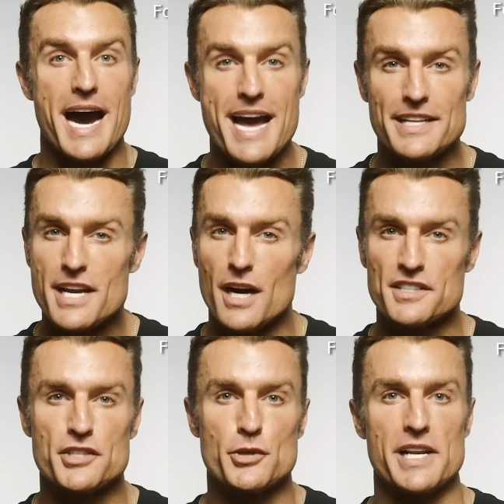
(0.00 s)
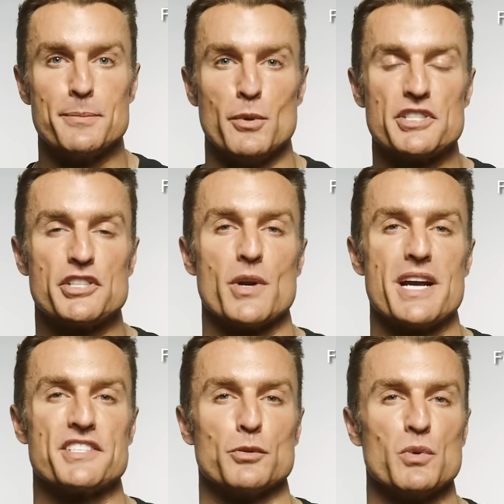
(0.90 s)
highly concentrated
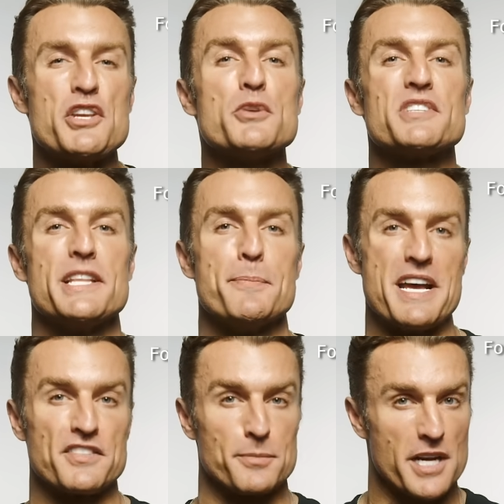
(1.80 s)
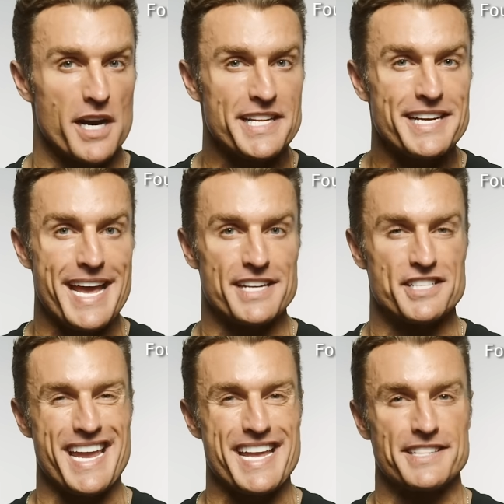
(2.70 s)
moisturizer, we're using the best from
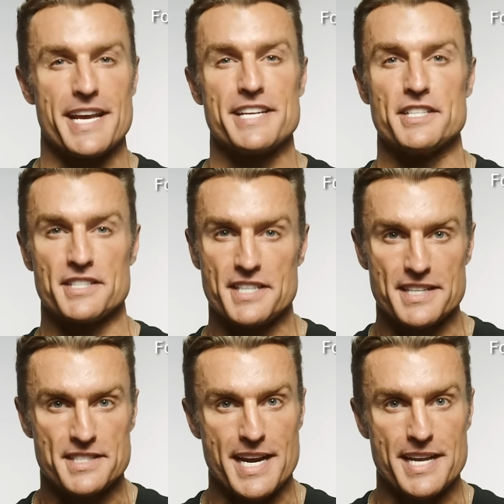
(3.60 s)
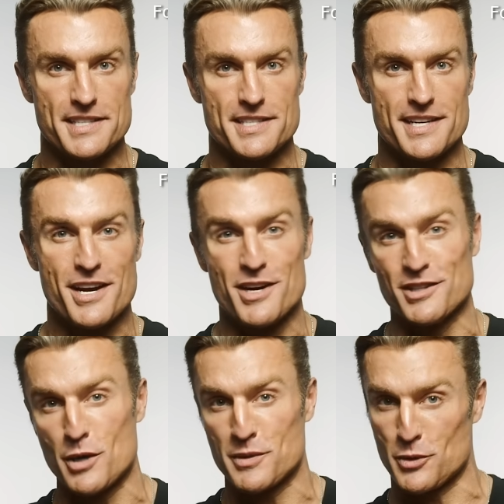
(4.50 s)
cutting-edge anti-aging skin science,
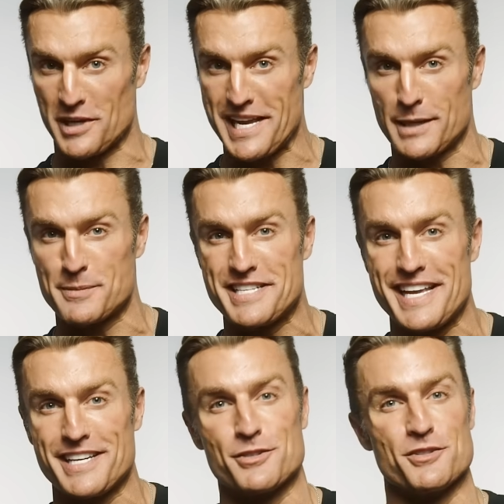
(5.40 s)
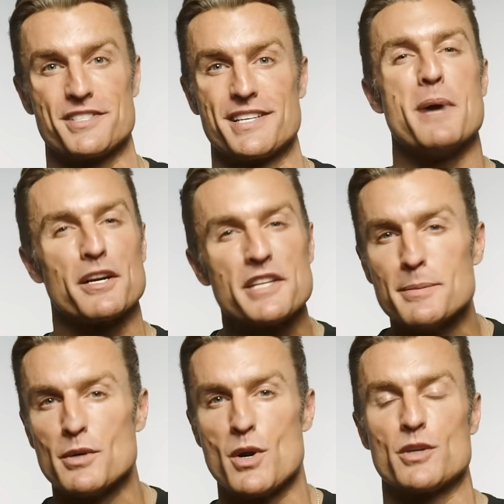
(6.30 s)
along with organic botanicals. Bottled in
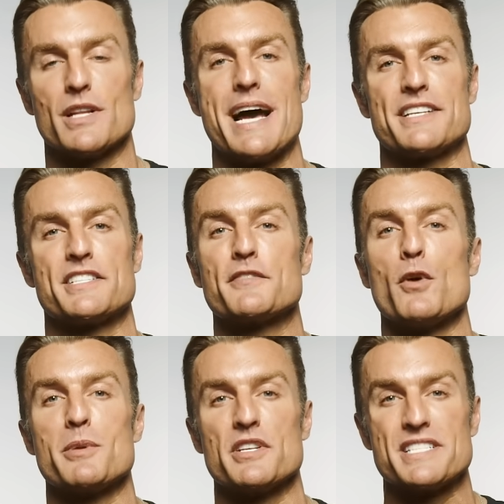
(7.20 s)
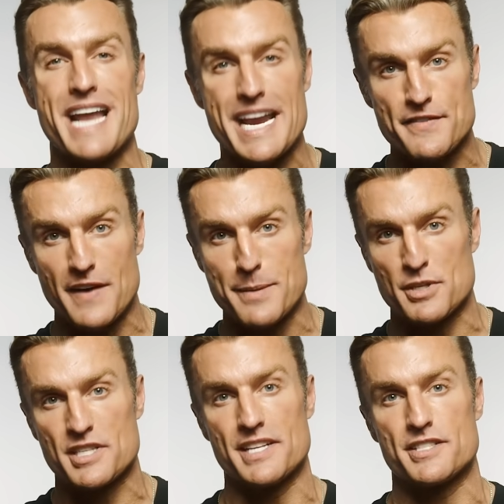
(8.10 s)
Marron glass, this formula is
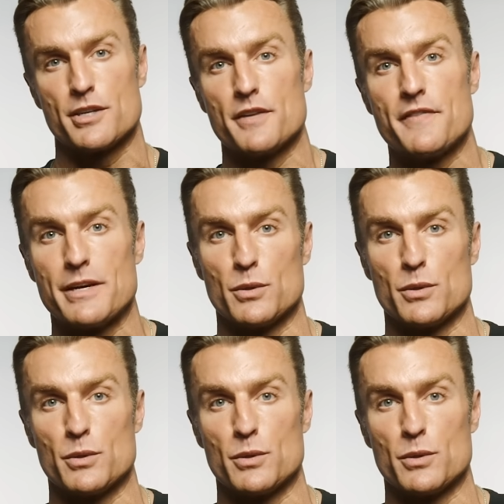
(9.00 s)
95% certified